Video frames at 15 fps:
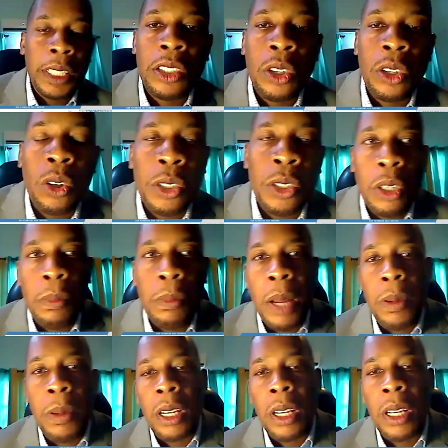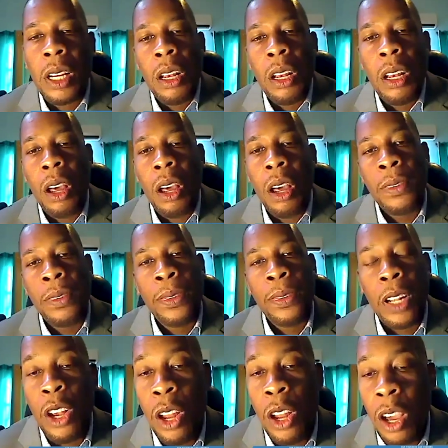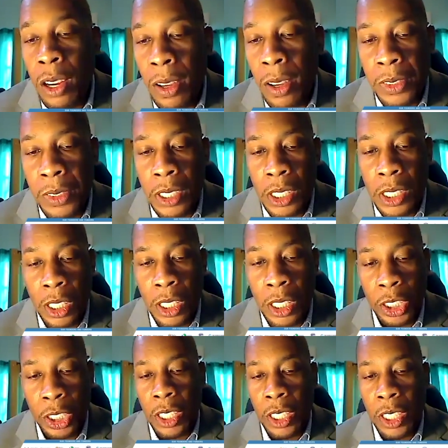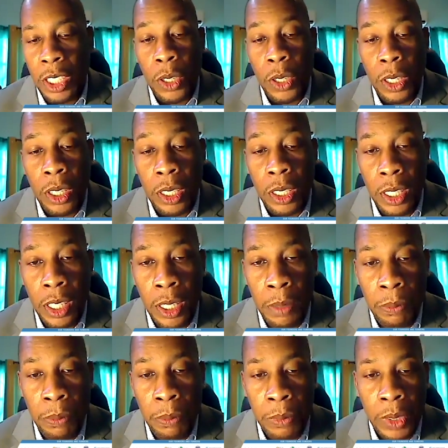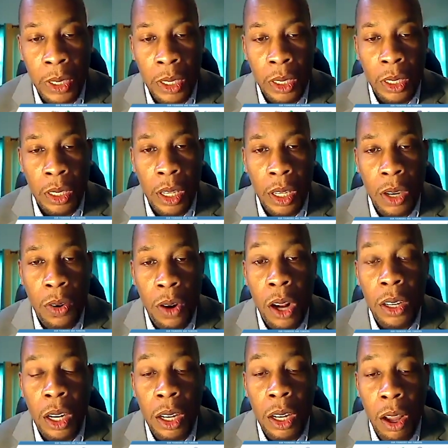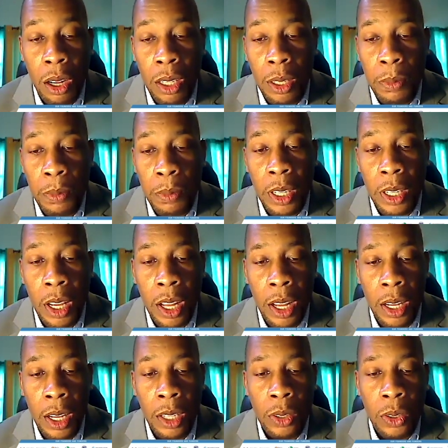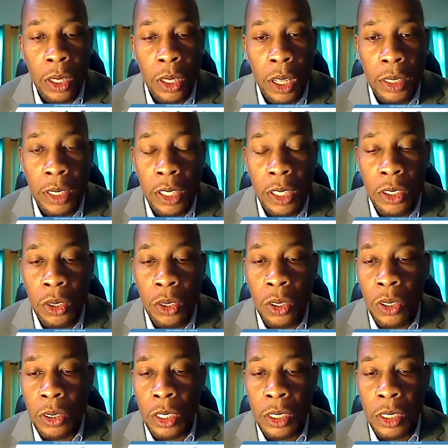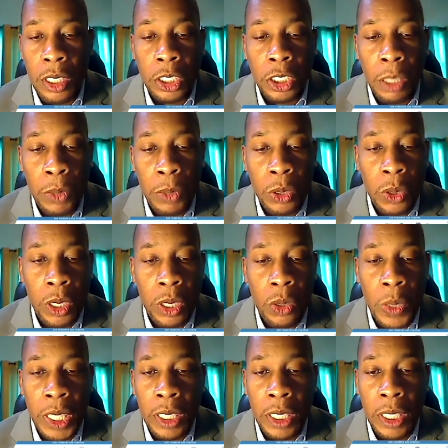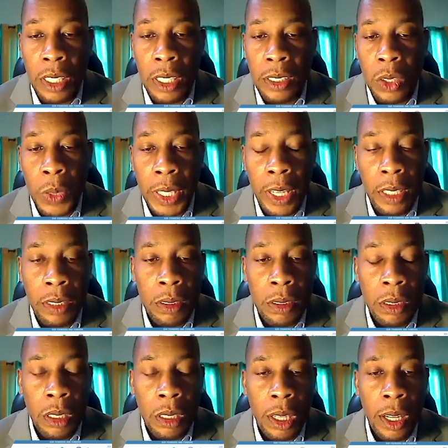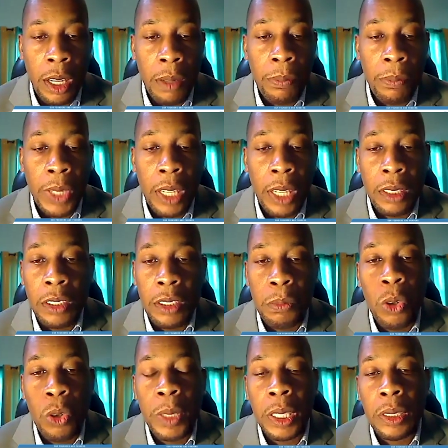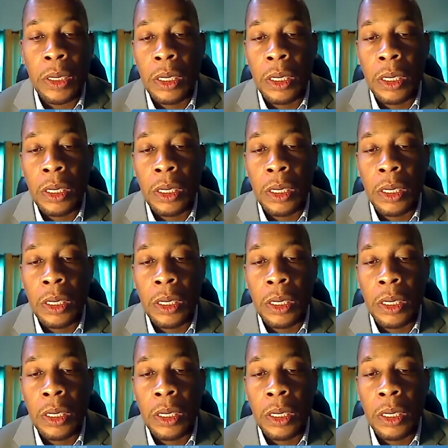So, so Babak, a lot of a lot of discussions are going on um, around the clock. I mean, I, I, I, there's no distinction between weekdays and weekends um, at this moment.